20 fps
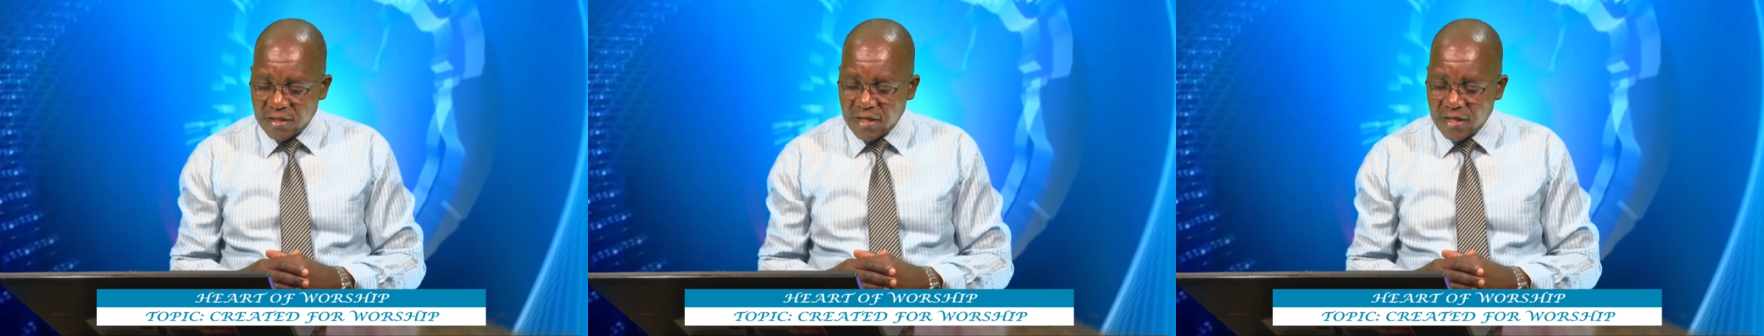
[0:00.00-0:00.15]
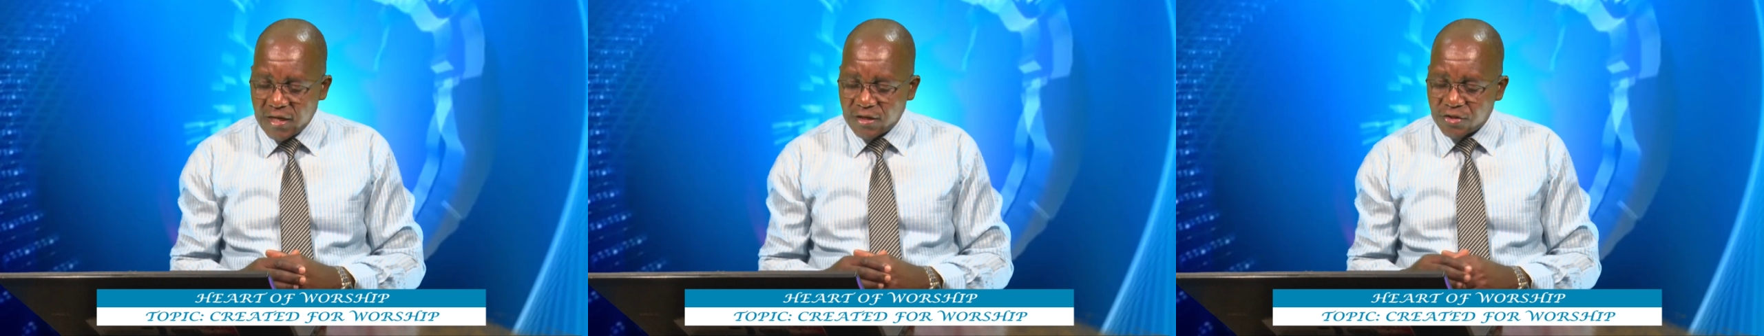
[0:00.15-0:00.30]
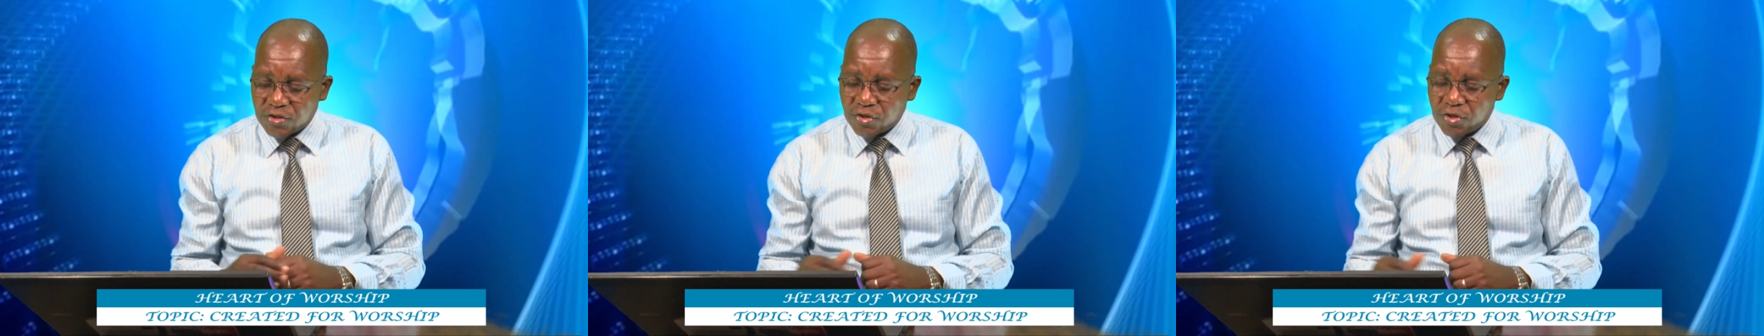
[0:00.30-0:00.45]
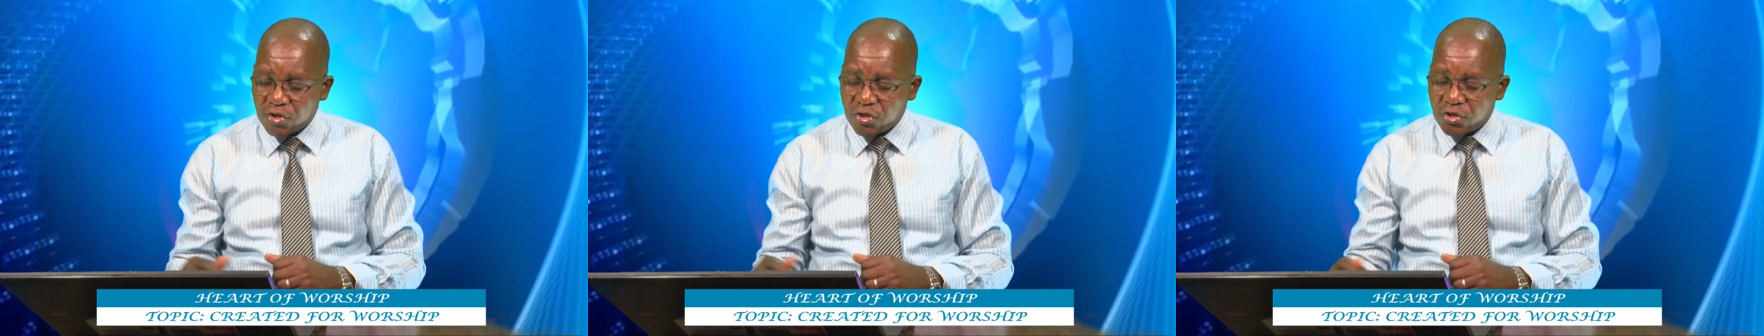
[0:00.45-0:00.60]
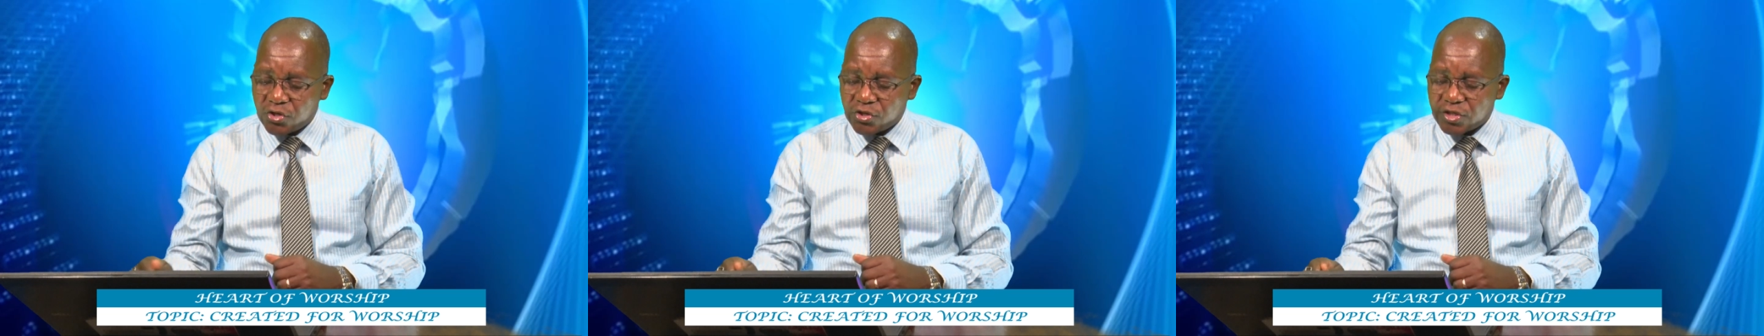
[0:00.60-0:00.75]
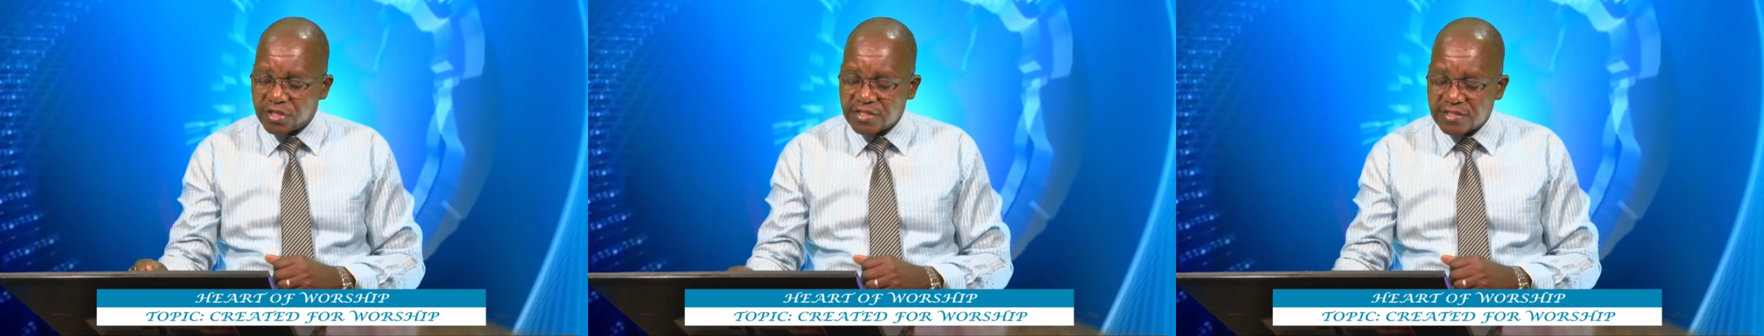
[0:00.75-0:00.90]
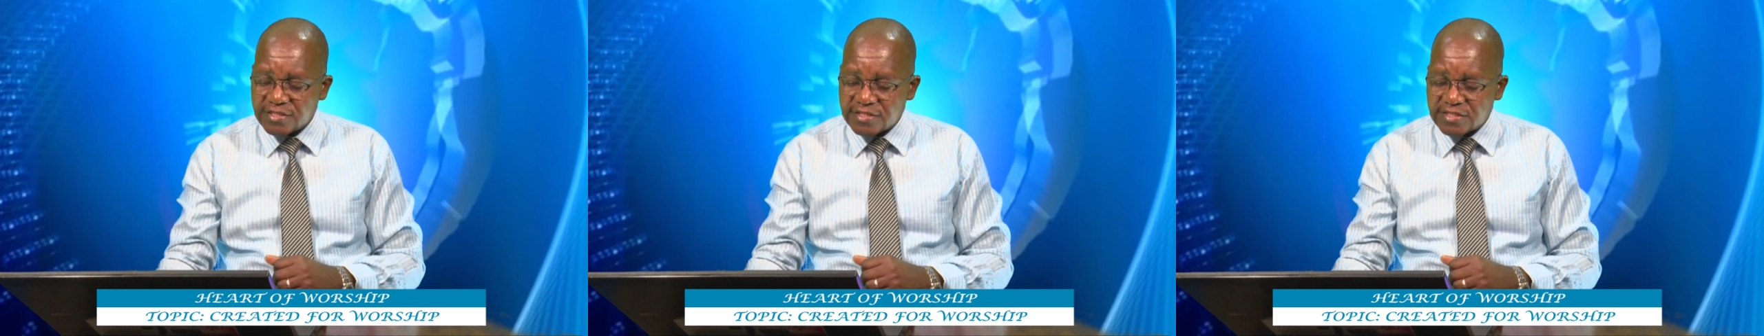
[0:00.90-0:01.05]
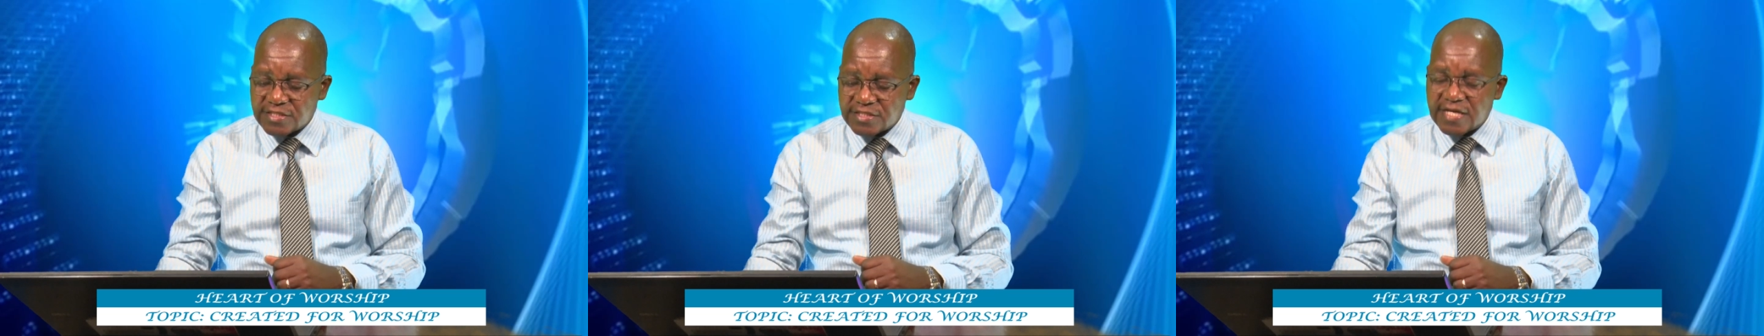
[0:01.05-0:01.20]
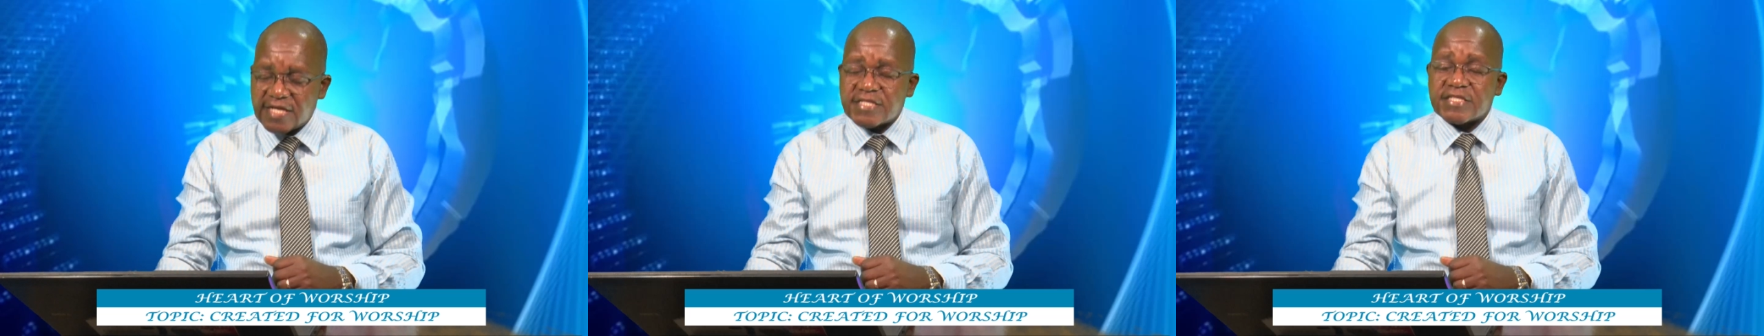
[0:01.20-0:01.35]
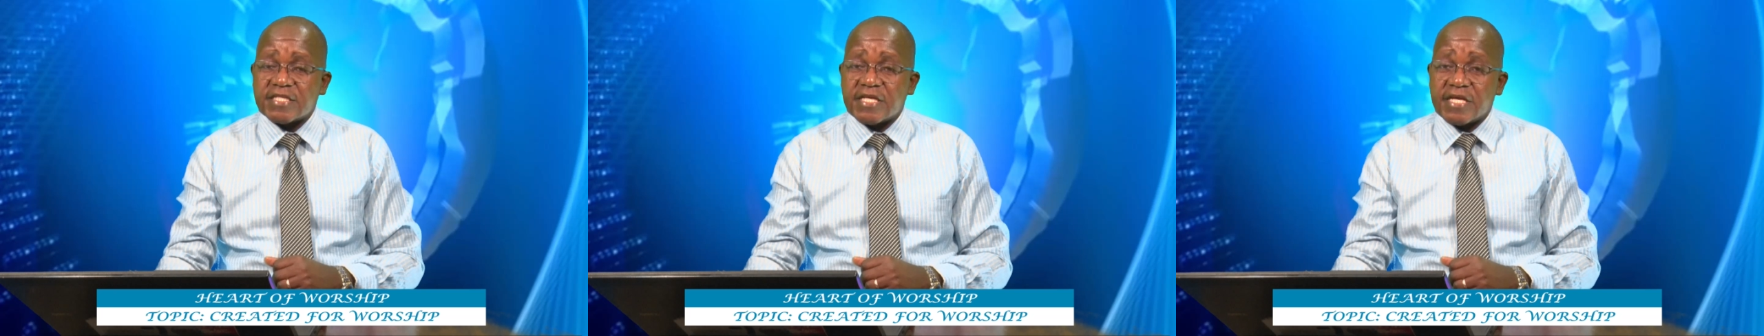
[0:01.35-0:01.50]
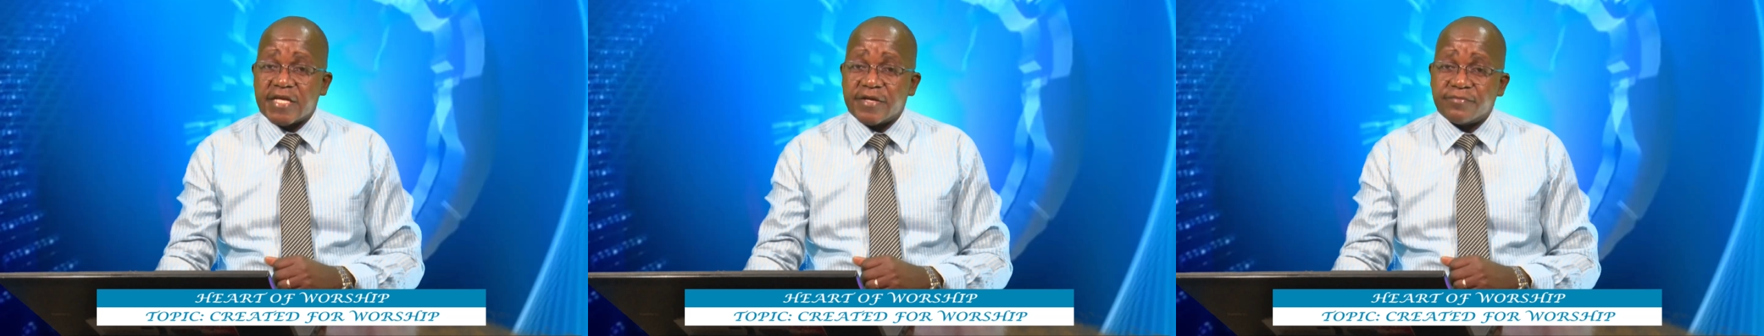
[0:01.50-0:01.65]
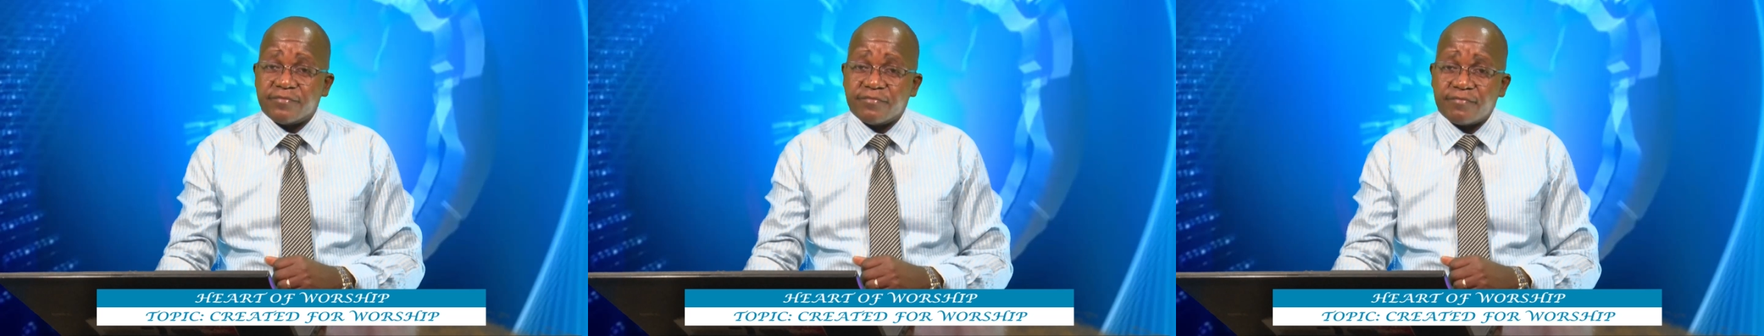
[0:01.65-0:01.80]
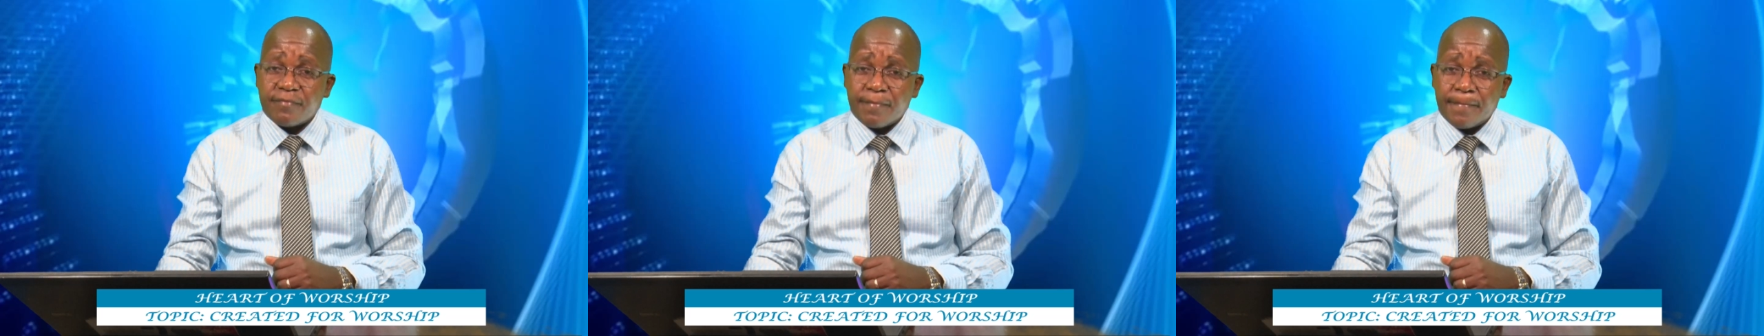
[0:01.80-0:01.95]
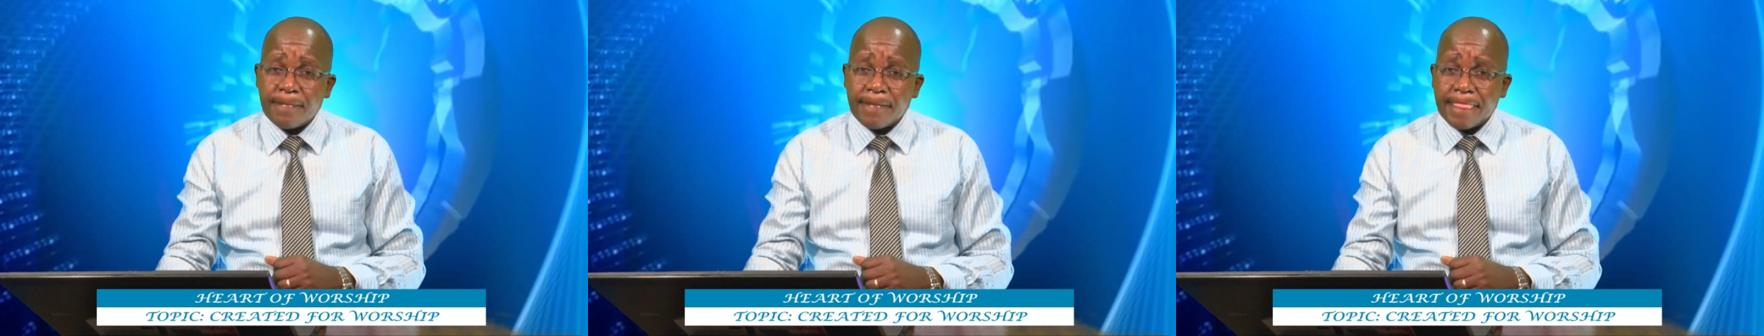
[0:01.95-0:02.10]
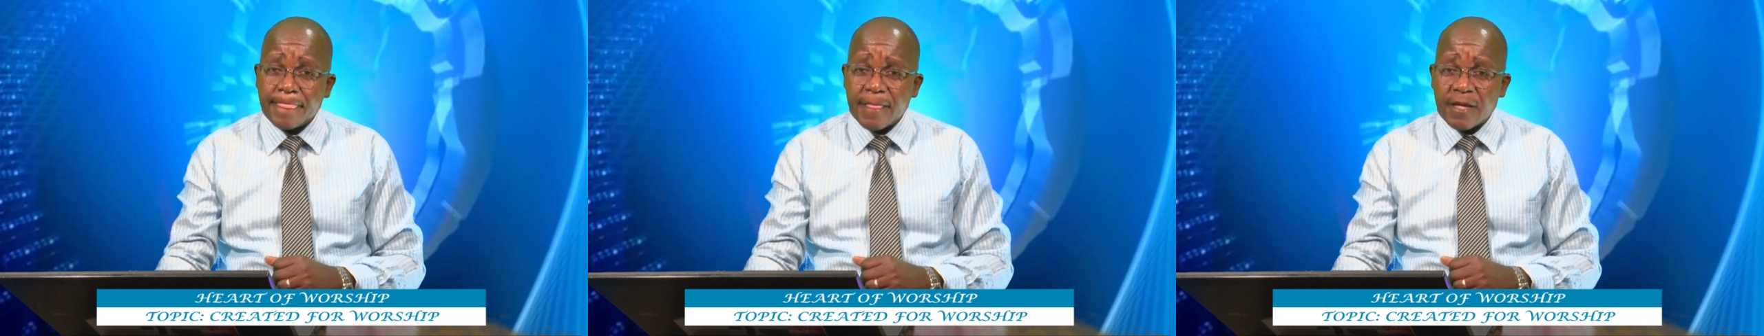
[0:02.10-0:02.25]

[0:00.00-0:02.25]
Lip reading: God is charging him